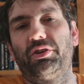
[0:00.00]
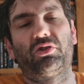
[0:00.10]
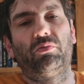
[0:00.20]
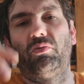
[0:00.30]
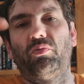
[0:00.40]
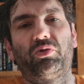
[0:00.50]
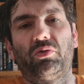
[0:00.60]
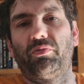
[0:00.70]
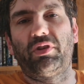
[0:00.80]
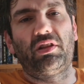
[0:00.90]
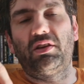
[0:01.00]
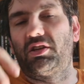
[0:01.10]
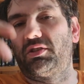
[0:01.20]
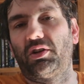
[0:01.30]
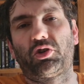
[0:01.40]
something that
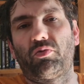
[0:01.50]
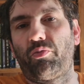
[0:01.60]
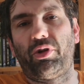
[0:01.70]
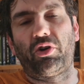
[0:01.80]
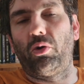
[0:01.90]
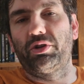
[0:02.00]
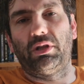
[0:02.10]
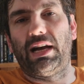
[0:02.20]
Extinction Rebellion always